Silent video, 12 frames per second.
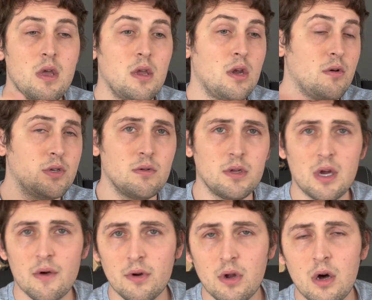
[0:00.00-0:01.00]
doing
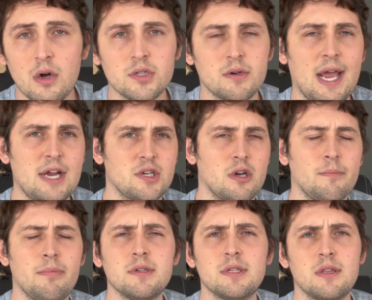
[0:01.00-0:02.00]
covered calls or cash to care
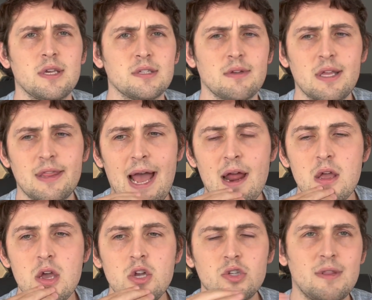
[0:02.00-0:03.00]
puts and things like that.
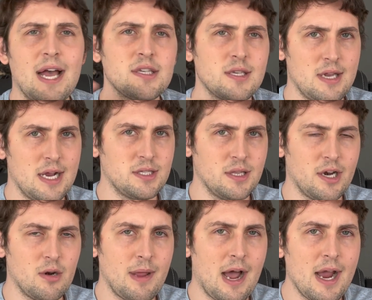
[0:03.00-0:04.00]
So that's the next
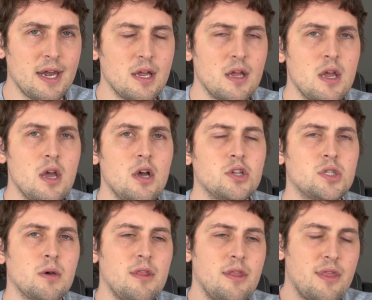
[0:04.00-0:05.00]
layer behind it.
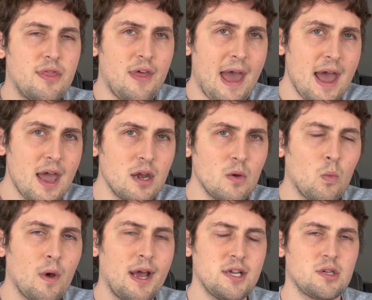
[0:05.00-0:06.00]
So then
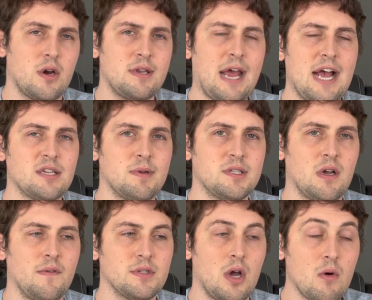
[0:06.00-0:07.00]
what I start to ask
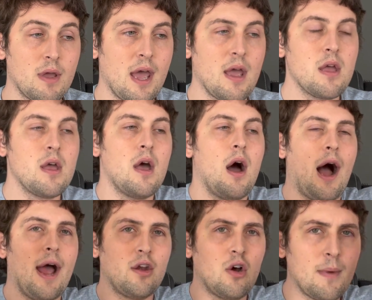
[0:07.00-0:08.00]
myself is, okay,
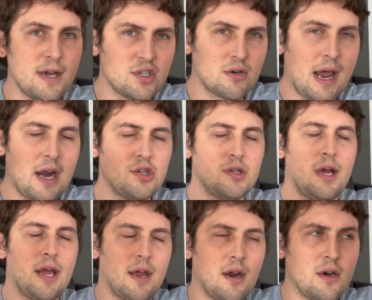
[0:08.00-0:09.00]
I know my strategy.
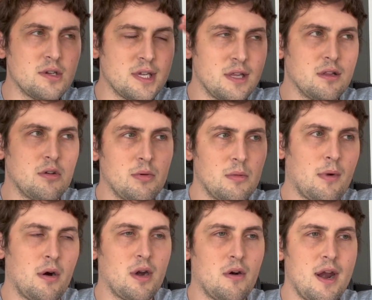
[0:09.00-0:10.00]
I can understand a little bit of the
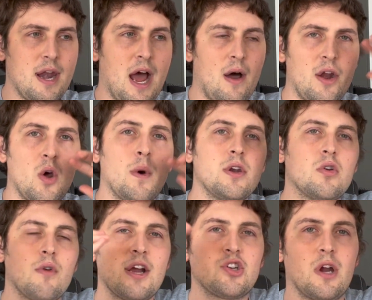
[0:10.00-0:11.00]
market right now. I know what
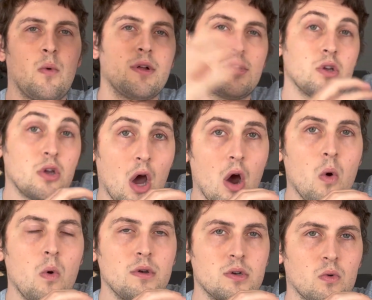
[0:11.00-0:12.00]
direction I want to
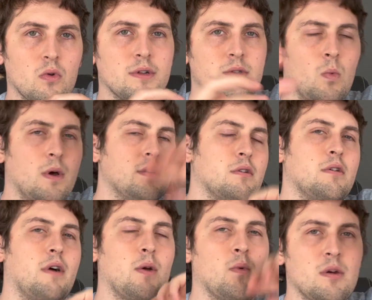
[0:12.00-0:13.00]
go towards, what
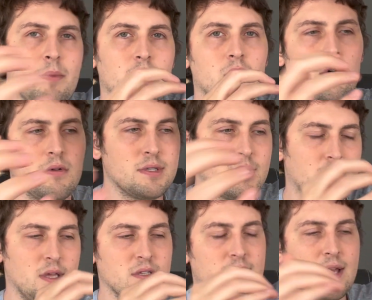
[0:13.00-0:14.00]
are my goals and
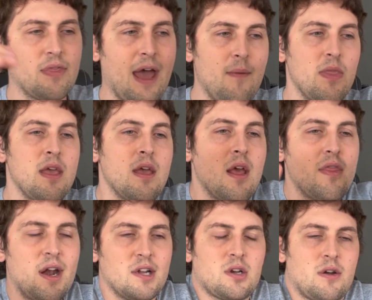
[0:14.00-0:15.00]
things like that.
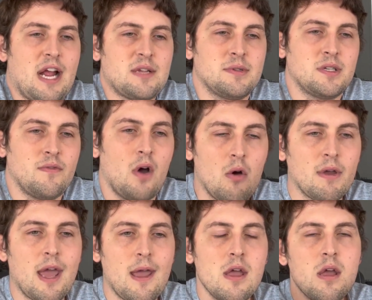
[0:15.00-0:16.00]
Then I start to ask myself,
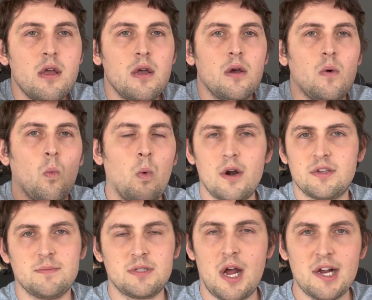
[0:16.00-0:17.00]
okay, what are
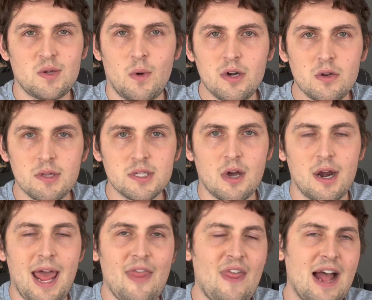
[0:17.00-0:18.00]
some stocks I want to do this on?
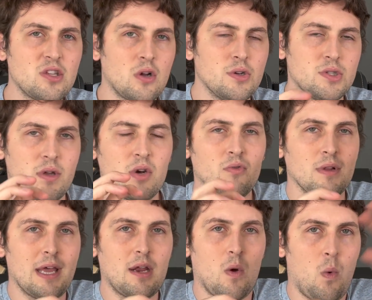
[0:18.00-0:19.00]
And that's also going to
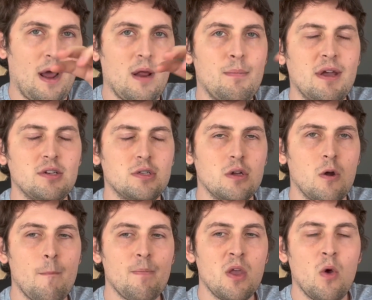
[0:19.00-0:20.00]
relate quite a bit
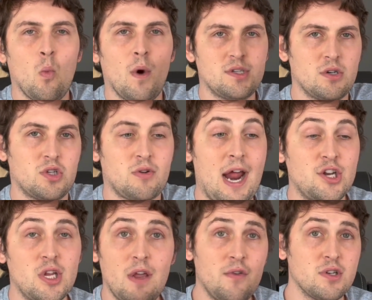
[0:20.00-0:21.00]
to what's your
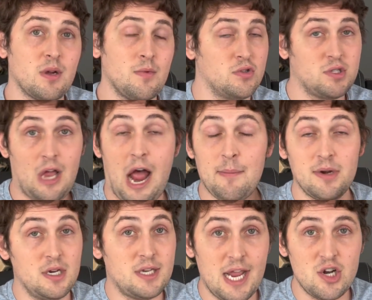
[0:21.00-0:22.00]
strategy. If you're someone who's just, I'm going to
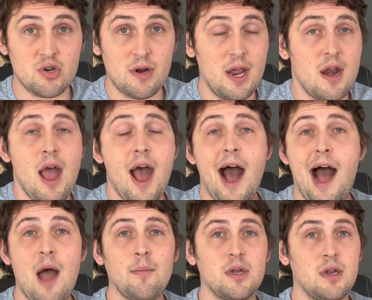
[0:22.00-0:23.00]
day trade,
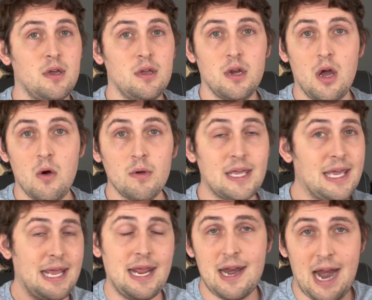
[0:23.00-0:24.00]
I'm going to, get
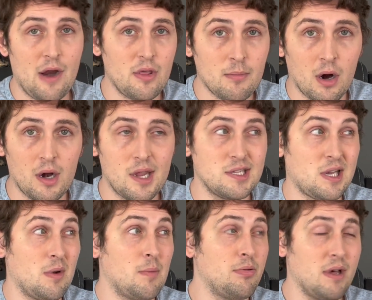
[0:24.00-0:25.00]
in and out of the markets, I'm
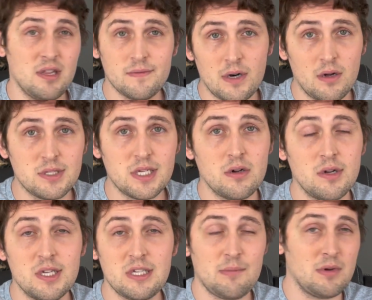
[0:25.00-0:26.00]
going to play the
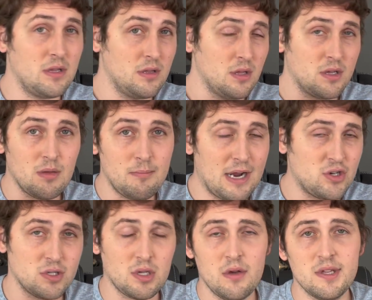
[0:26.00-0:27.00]
volatilities, I'm going to look at the
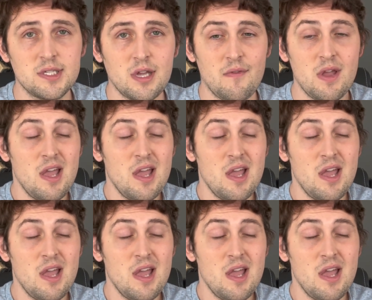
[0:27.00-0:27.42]
metrics, all this stuff,